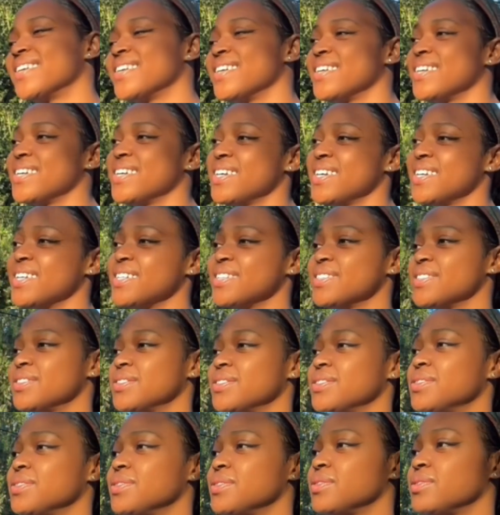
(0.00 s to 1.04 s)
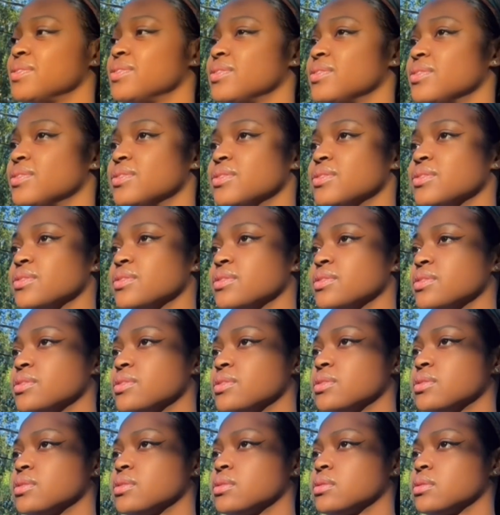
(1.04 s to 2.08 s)

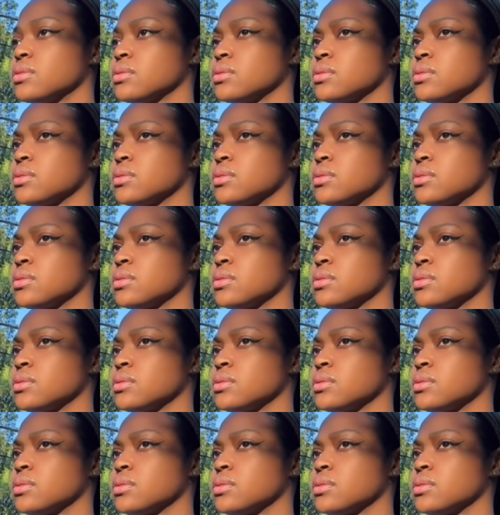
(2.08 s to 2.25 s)
Nobody speaks.